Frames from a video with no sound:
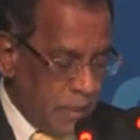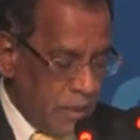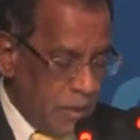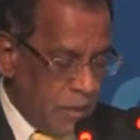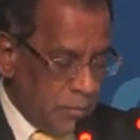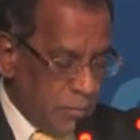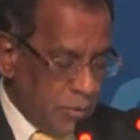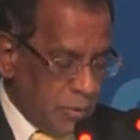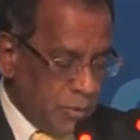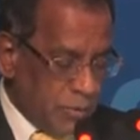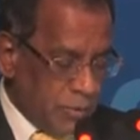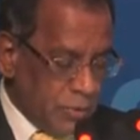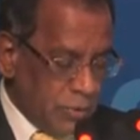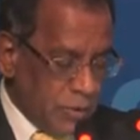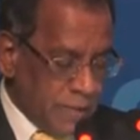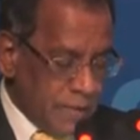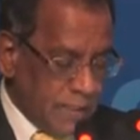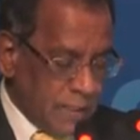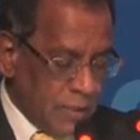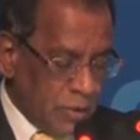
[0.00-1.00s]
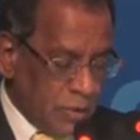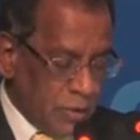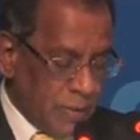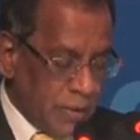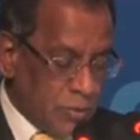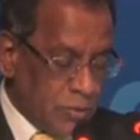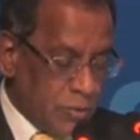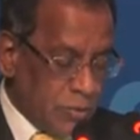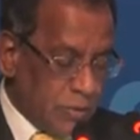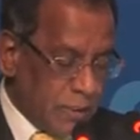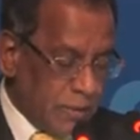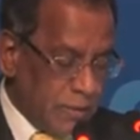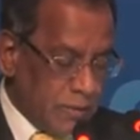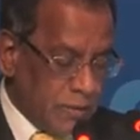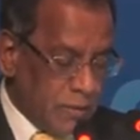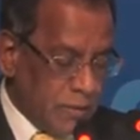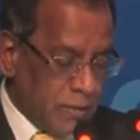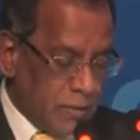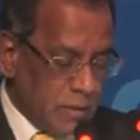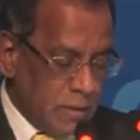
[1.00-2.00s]
monotonous economic
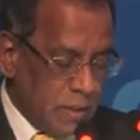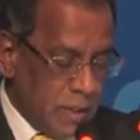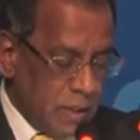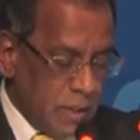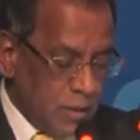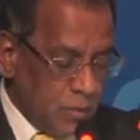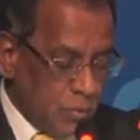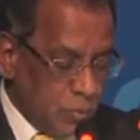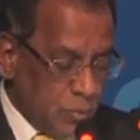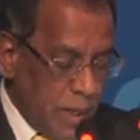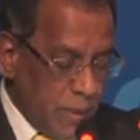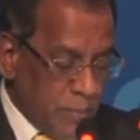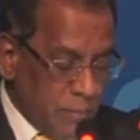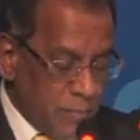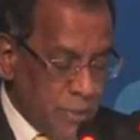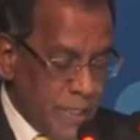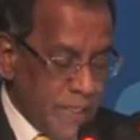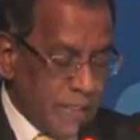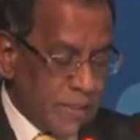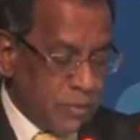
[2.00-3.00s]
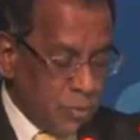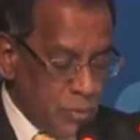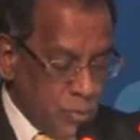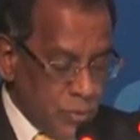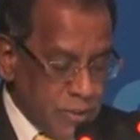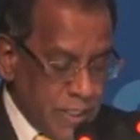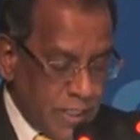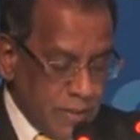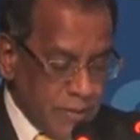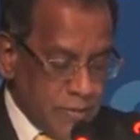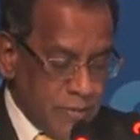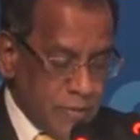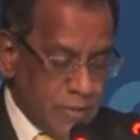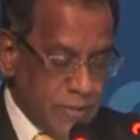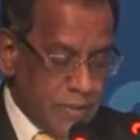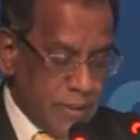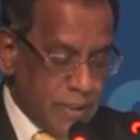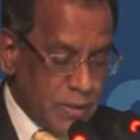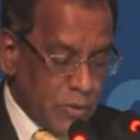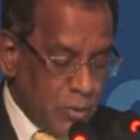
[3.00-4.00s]
routine, to embrace new challenges
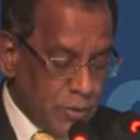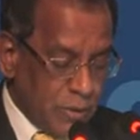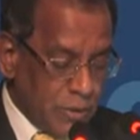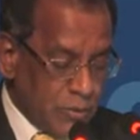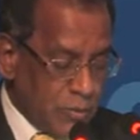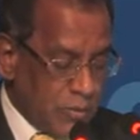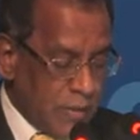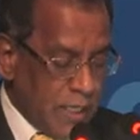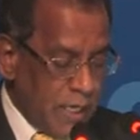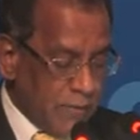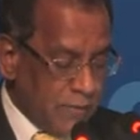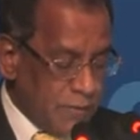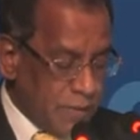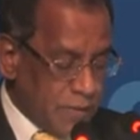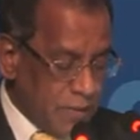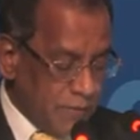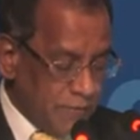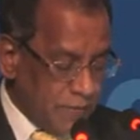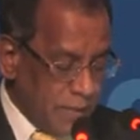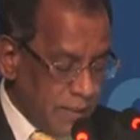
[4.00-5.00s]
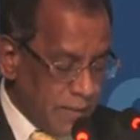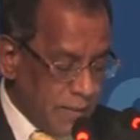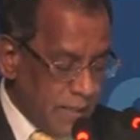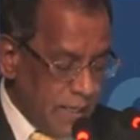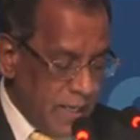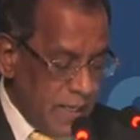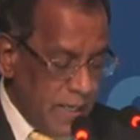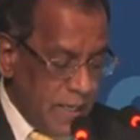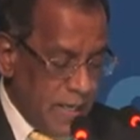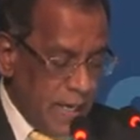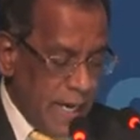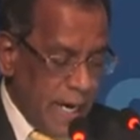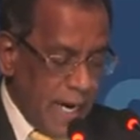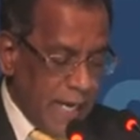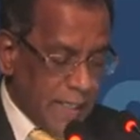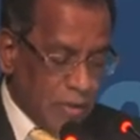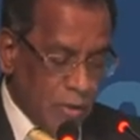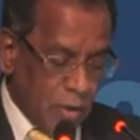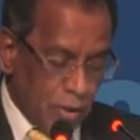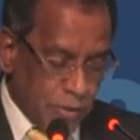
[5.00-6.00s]
in order to diversify
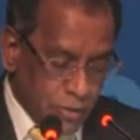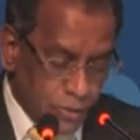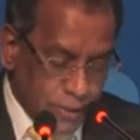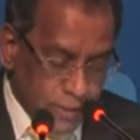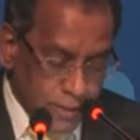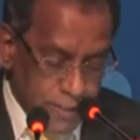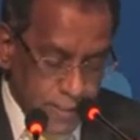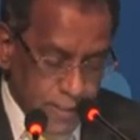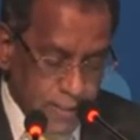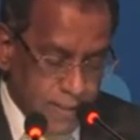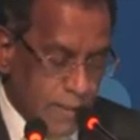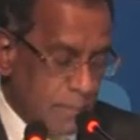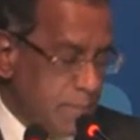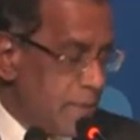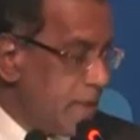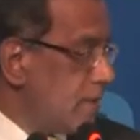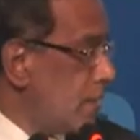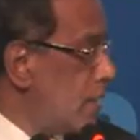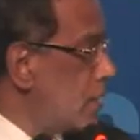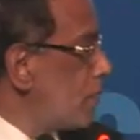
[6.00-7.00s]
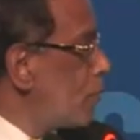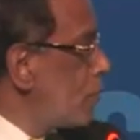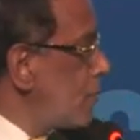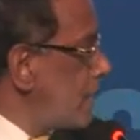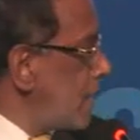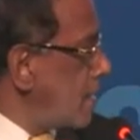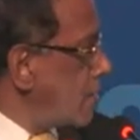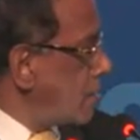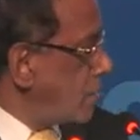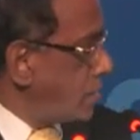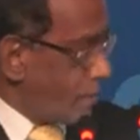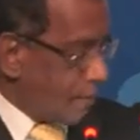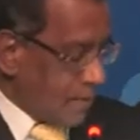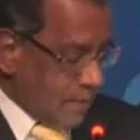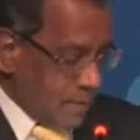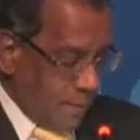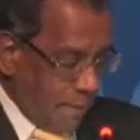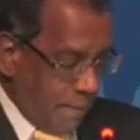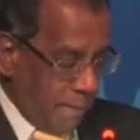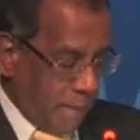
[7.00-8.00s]
and consolidate their business processes.
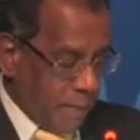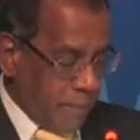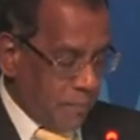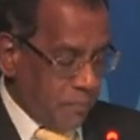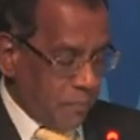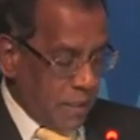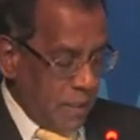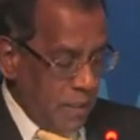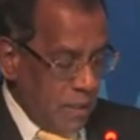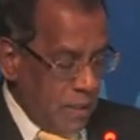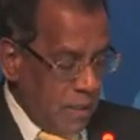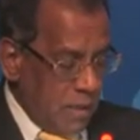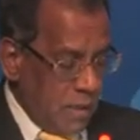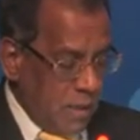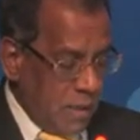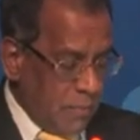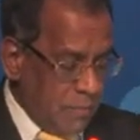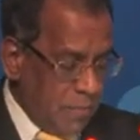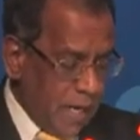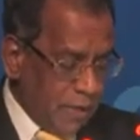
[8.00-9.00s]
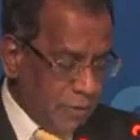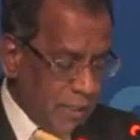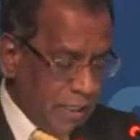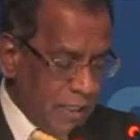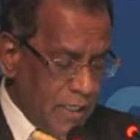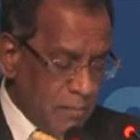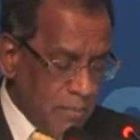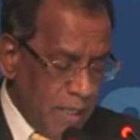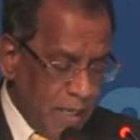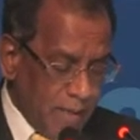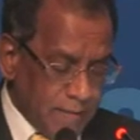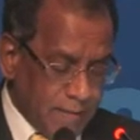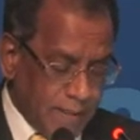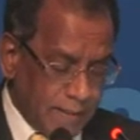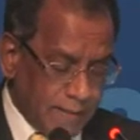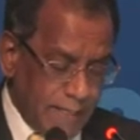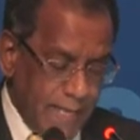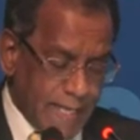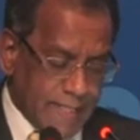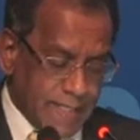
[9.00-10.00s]
Bearing in mind
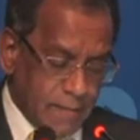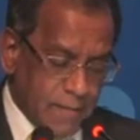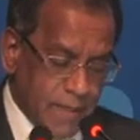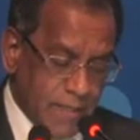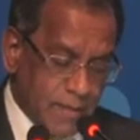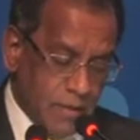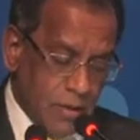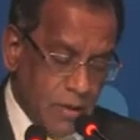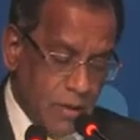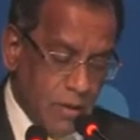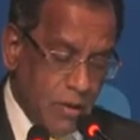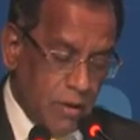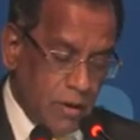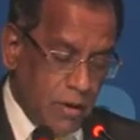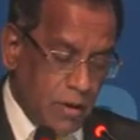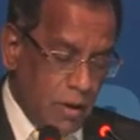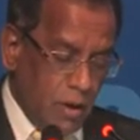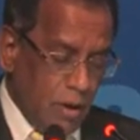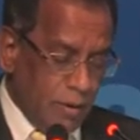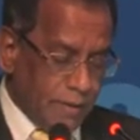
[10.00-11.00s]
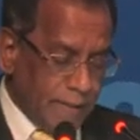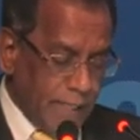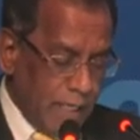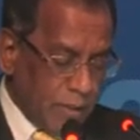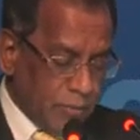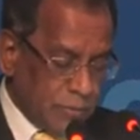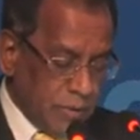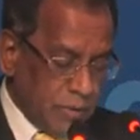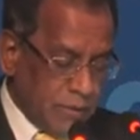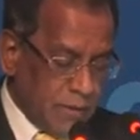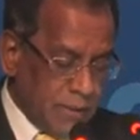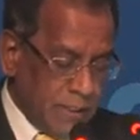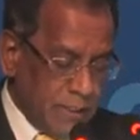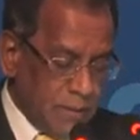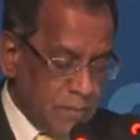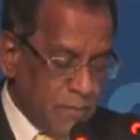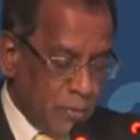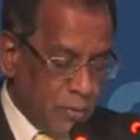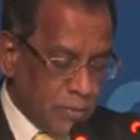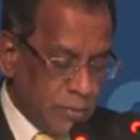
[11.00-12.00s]
that SMEs are undoubtedly
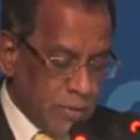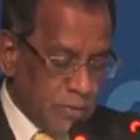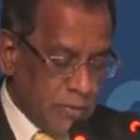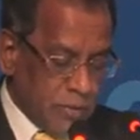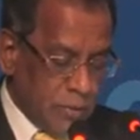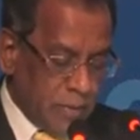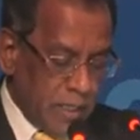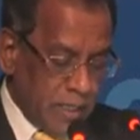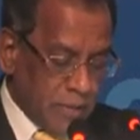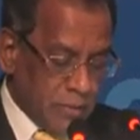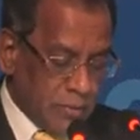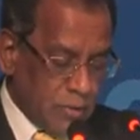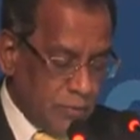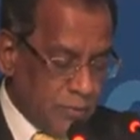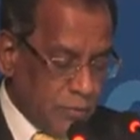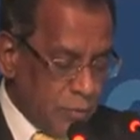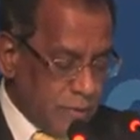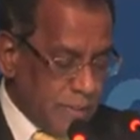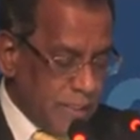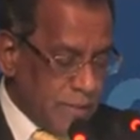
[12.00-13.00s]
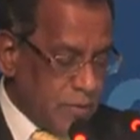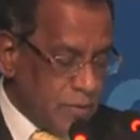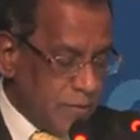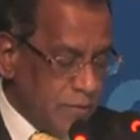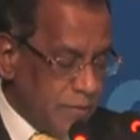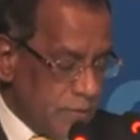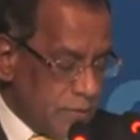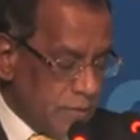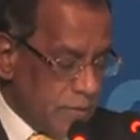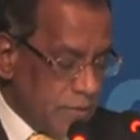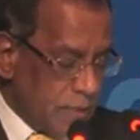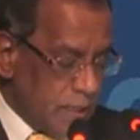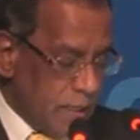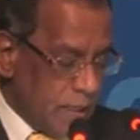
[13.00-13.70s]
important suppliers of goods and services,